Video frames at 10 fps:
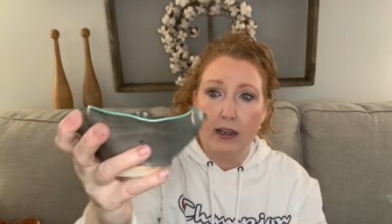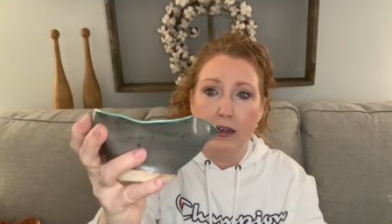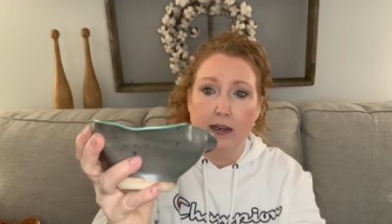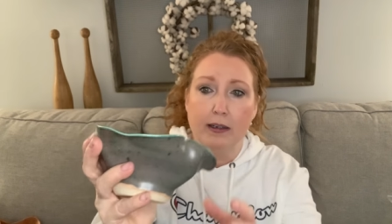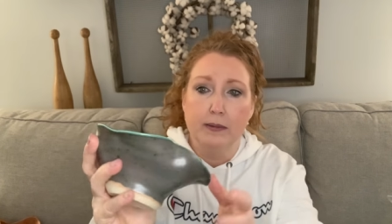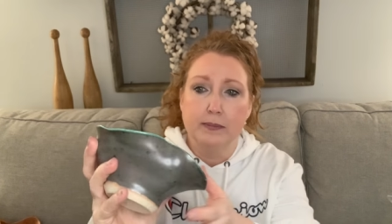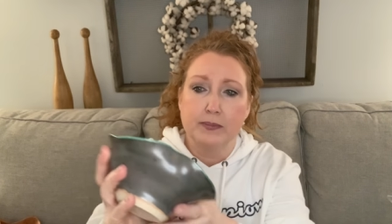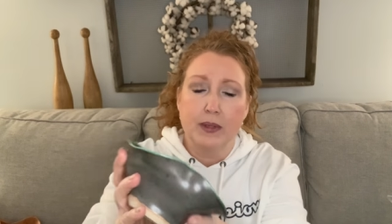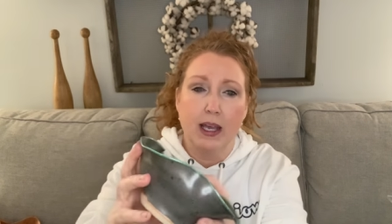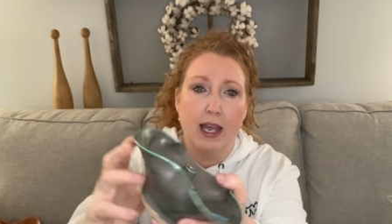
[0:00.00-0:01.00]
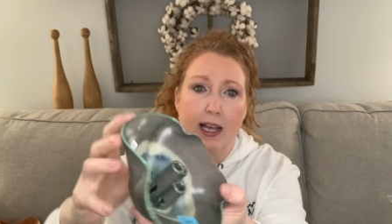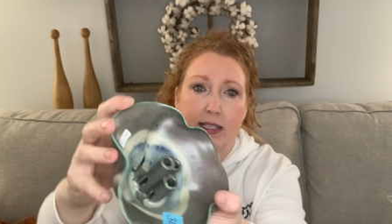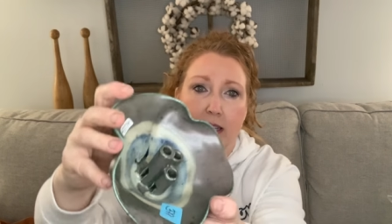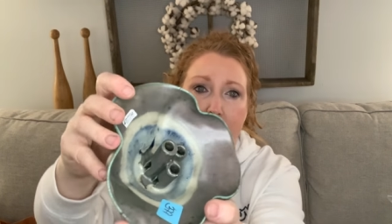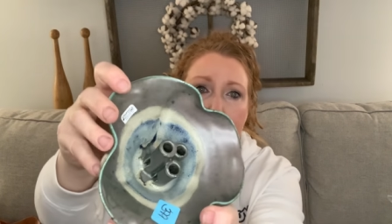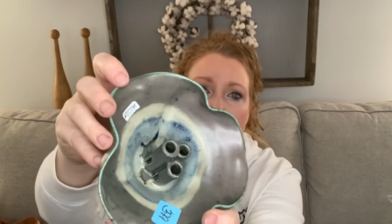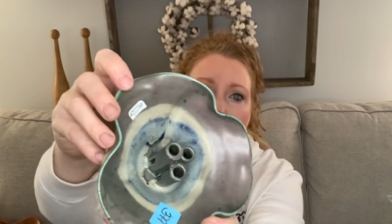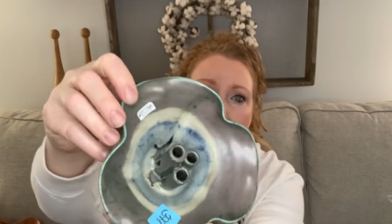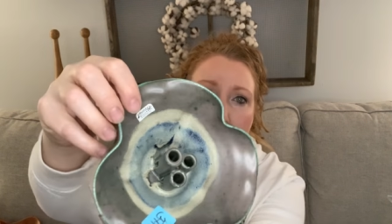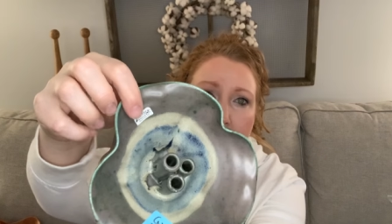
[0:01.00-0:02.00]
Um, it has a
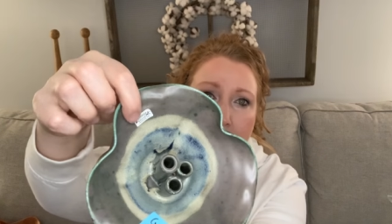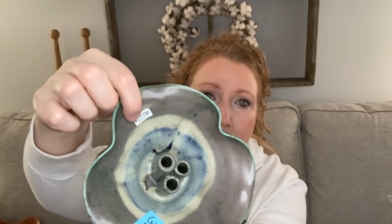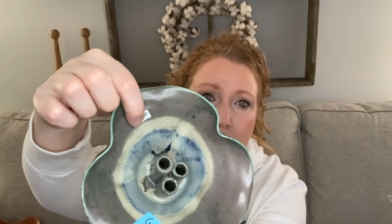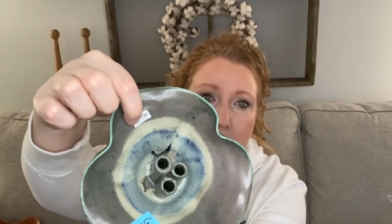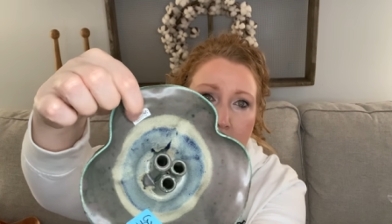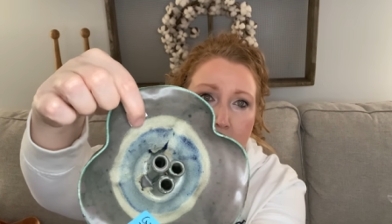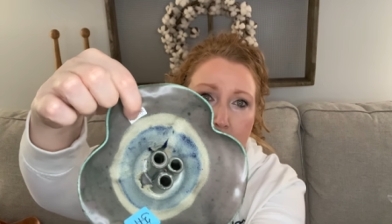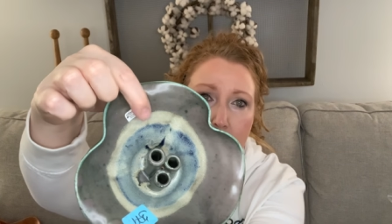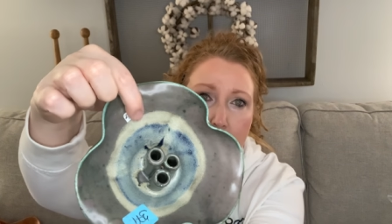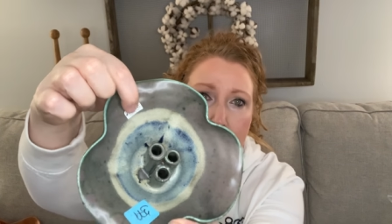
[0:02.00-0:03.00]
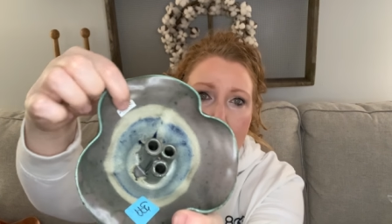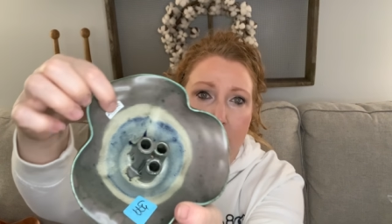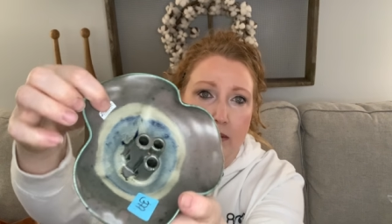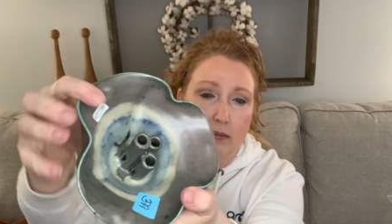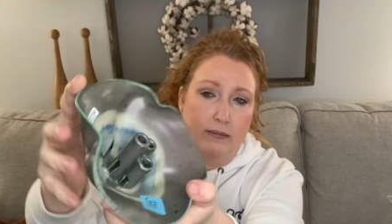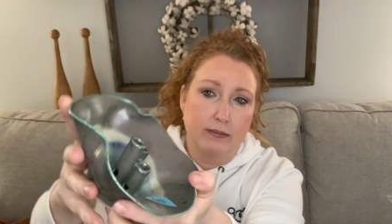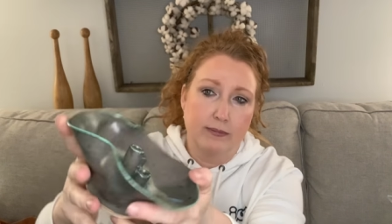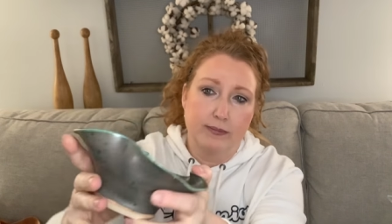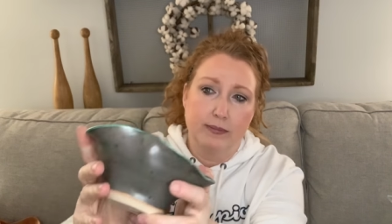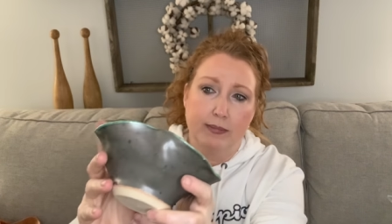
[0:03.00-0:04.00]
tag, so it's,
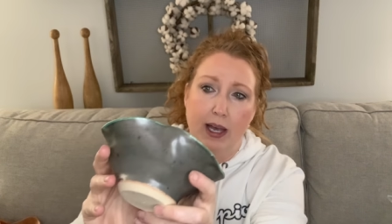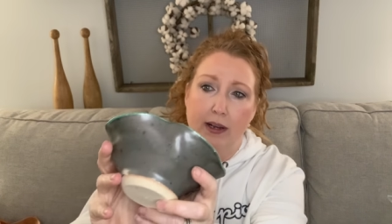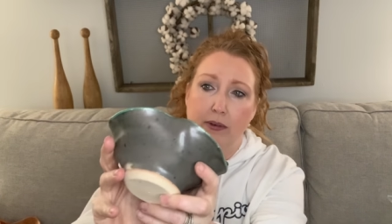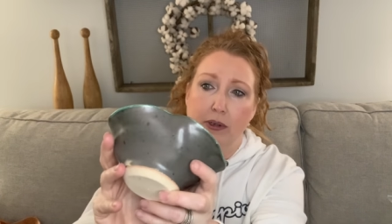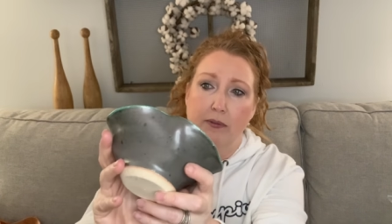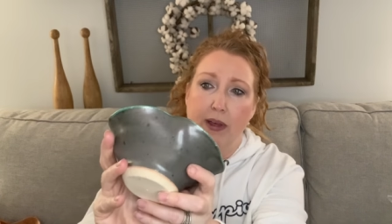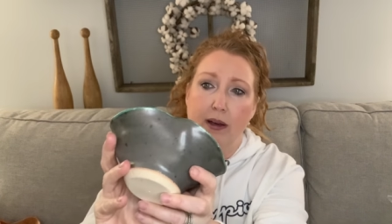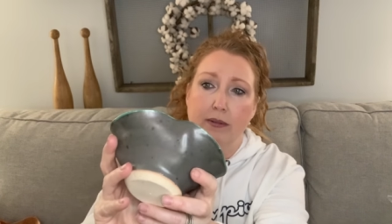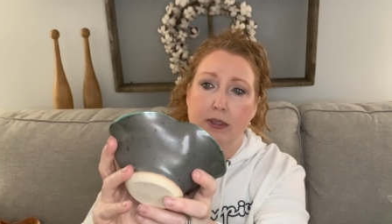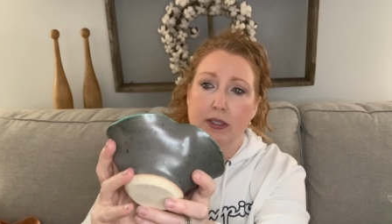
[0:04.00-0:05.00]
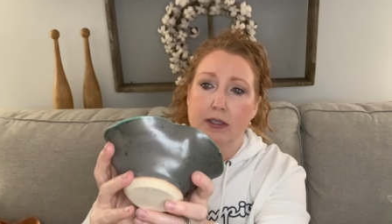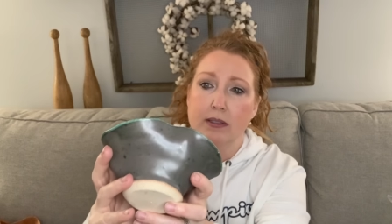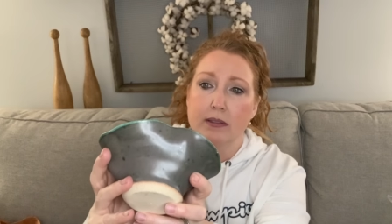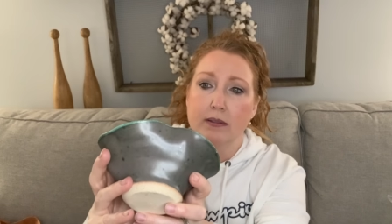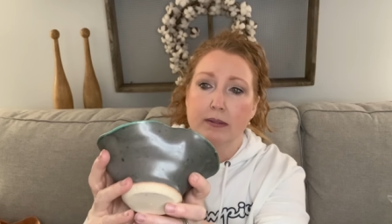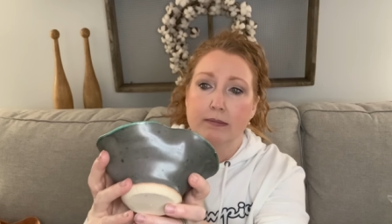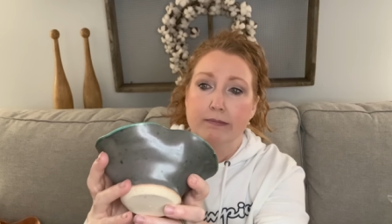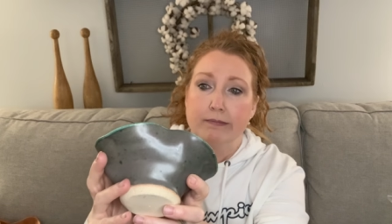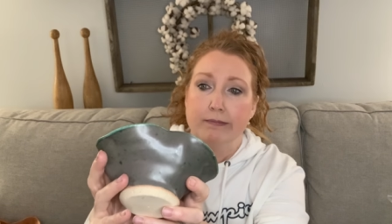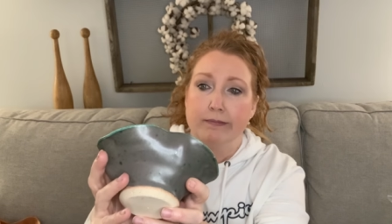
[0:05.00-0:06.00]
I don't know if that was
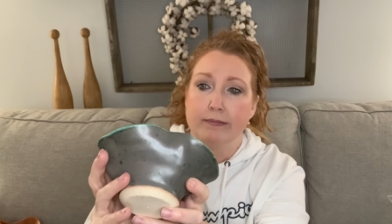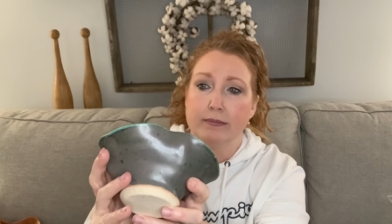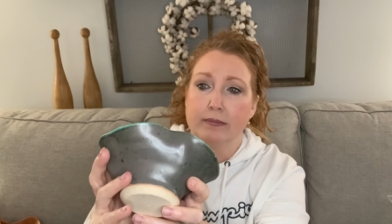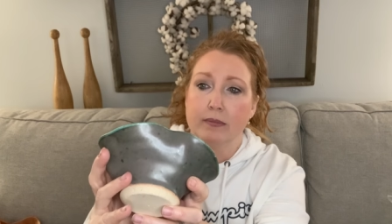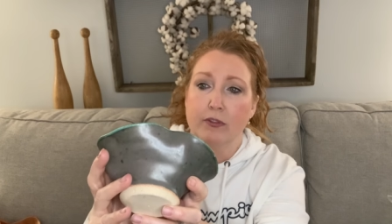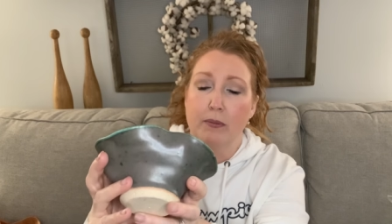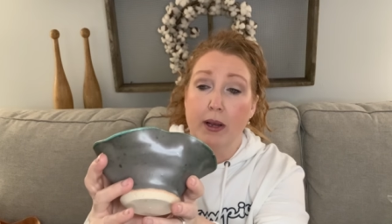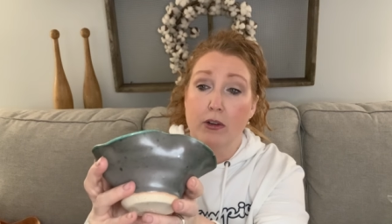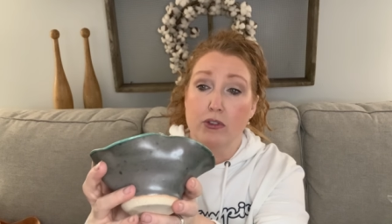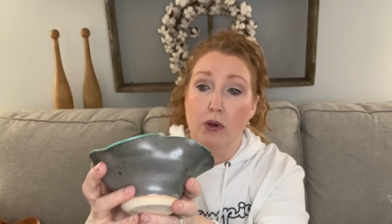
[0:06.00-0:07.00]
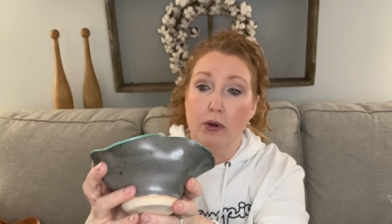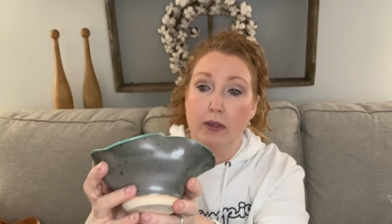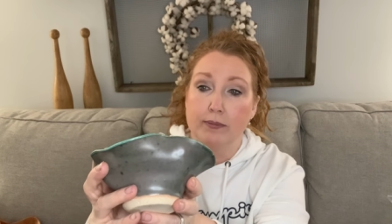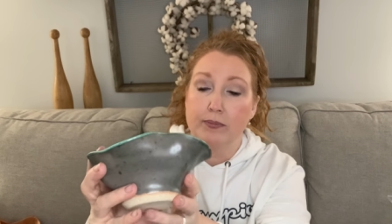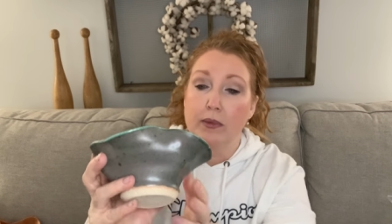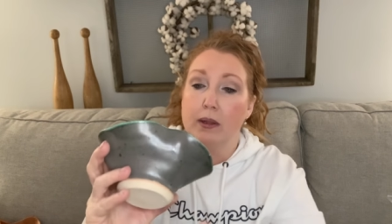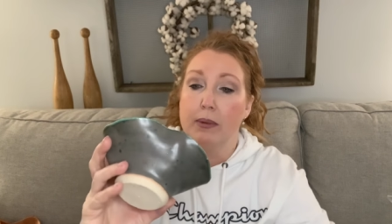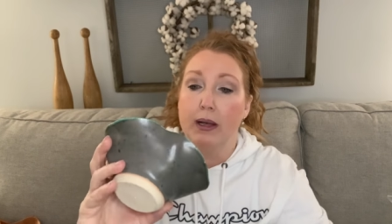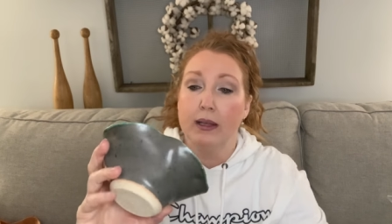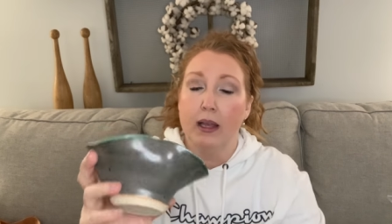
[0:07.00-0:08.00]
from Arizona,
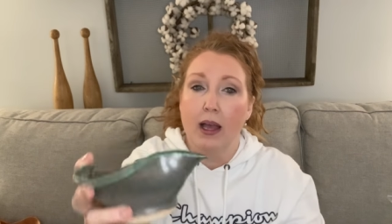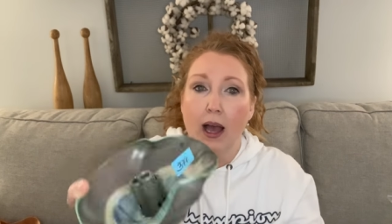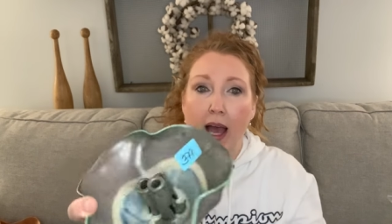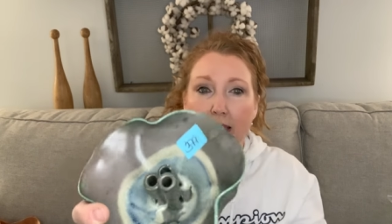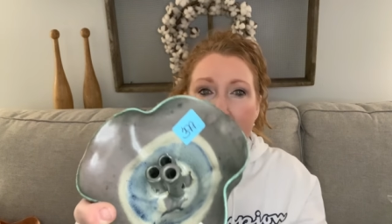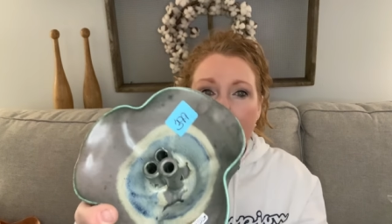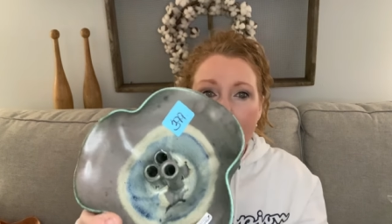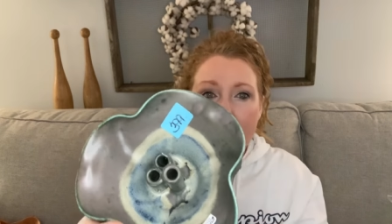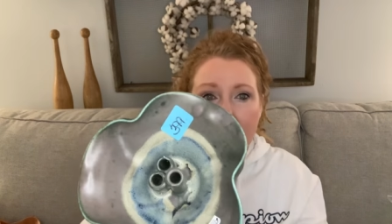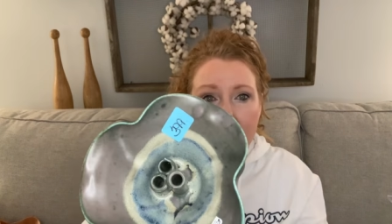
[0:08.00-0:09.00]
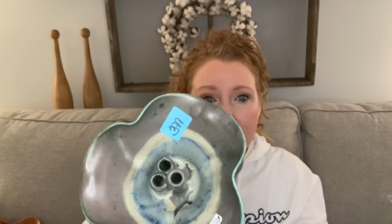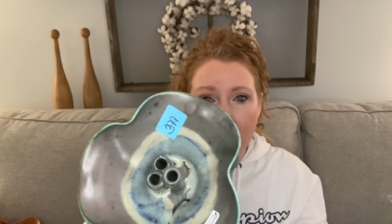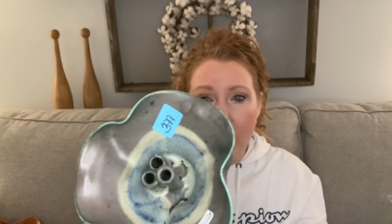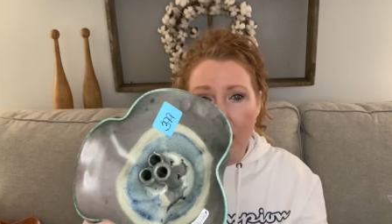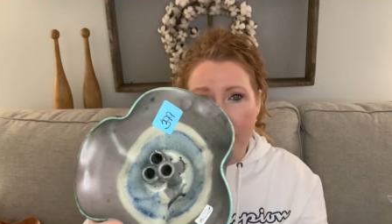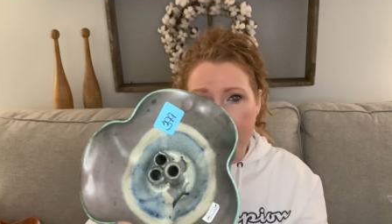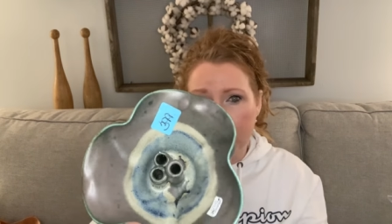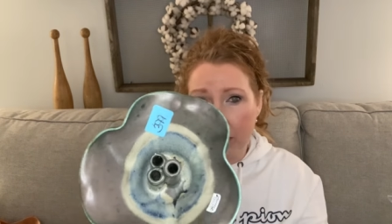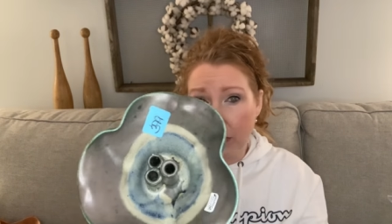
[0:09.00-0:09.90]
but I think it's a frog is what